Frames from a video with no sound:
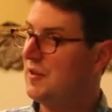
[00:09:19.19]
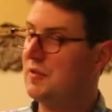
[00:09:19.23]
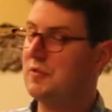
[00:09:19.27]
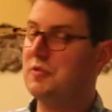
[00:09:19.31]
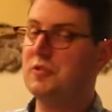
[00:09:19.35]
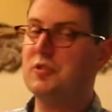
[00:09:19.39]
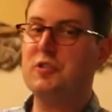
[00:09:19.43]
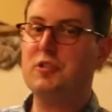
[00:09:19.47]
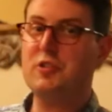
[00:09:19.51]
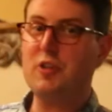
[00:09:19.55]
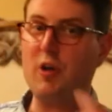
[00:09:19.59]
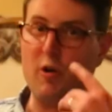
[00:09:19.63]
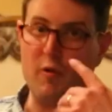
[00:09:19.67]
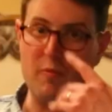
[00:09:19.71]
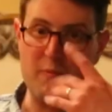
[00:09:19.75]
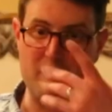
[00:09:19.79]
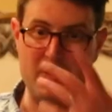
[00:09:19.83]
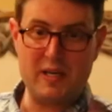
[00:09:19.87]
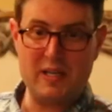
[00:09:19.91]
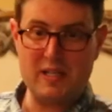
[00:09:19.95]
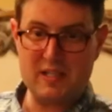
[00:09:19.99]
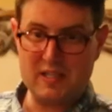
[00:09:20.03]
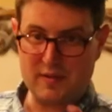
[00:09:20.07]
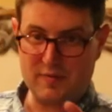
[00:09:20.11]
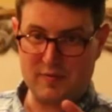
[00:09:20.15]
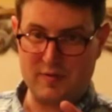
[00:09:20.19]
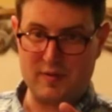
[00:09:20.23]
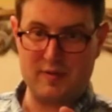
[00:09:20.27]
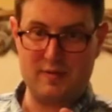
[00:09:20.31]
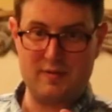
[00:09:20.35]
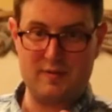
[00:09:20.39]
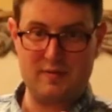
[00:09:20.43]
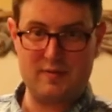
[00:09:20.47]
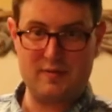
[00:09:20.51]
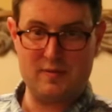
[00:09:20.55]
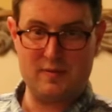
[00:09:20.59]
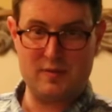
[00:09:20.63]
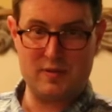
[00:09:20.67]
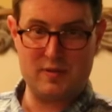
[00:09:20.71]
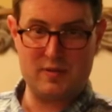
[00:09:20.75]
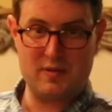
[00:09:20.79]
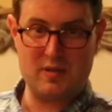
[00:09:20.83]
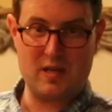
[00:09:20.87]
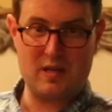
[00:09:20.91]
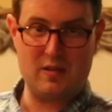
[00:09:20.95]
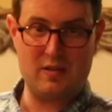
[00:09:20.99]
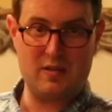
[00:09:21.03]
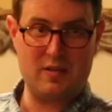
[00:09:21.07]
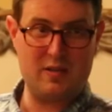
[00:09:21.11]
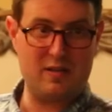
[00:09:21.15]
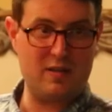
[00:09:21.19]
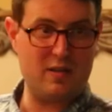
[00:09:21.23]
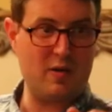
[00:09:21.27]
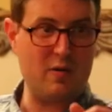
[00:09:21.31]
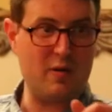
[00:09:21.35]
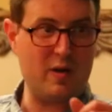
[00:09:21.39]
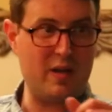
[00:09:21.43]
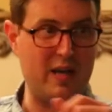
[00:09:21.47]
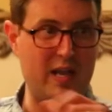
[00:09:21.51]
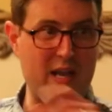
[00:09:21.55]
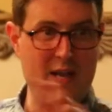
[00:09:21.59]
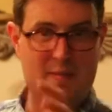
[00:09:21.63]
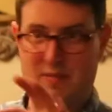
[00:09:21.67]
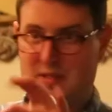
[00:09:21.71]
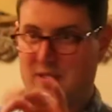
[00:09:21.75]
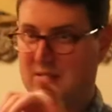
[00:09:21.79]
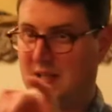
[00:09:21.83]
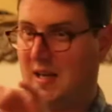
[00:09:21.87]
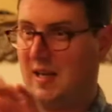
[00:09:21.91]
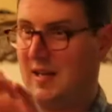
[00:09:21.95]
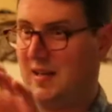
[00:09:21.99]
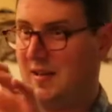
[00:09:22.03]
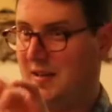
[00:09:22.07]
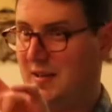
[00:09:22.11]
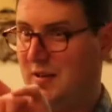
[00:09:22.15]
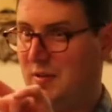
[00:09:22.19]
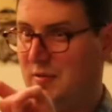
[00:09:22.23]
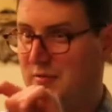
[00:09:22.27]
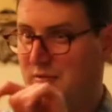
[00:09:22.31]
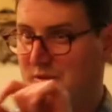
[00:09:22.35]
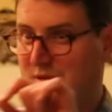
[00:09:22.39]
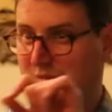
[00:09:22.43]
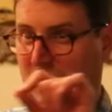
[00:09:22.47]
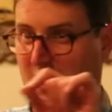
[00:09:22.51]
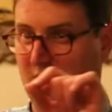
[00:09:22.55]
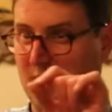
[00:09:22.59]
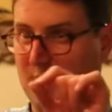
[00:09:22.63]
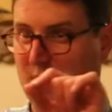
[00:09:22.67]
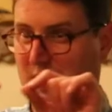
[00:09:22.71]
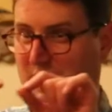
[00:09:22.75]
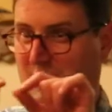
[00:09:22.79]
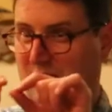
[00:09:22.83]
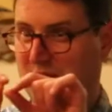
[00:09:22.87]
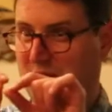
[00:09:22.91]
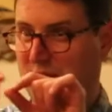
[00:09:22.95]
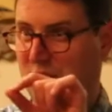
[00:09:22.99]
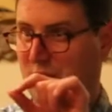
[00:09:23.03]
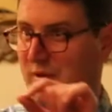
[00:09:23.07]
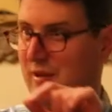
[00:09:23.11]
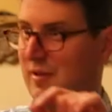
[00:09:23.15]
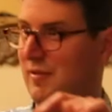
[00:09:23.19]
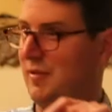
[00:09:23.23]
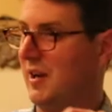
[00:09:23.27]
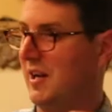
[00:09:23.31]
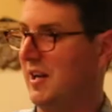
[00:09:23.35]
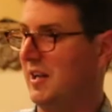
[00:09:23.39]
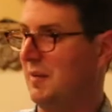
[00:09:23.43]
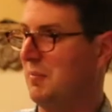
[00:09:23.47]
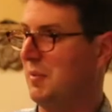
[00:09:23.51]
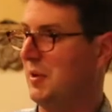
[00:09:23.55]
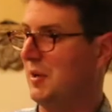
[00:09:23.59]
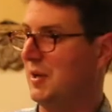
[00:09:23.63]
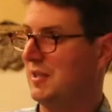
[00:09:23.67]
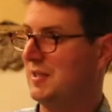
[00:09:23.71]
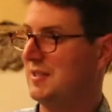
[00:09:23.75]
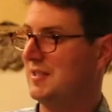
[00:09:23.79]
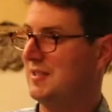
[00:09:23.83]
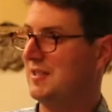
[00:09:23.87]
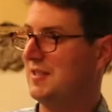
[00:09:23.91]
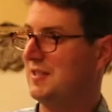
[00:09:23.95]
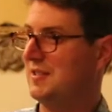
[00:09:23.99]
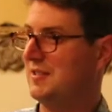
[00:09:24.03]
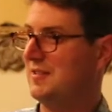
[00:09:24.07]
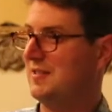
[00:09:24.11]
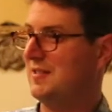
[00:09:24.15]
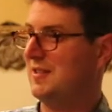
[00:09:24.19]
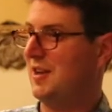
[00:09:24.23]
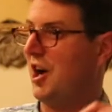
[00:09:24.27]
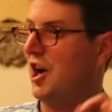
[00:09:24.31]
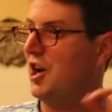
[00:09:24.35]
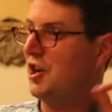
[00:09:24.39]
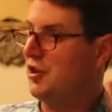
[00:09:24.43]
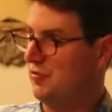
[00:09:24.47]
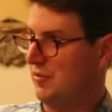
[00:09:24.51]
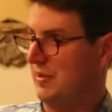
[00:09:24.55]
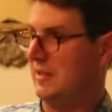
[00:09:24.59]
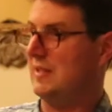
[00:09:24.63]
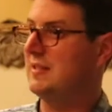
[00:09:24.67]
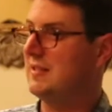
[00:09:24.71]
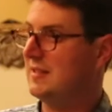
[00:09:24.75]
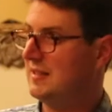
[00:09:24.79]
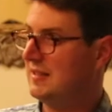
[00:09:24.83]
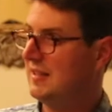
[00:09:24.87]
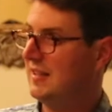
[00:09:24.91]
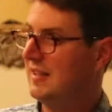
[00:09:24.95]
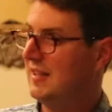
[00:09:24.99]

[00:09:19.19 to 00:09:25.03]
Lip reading: There's so many different, I go on Amazon and go type in screenwriting books. There's hundreds.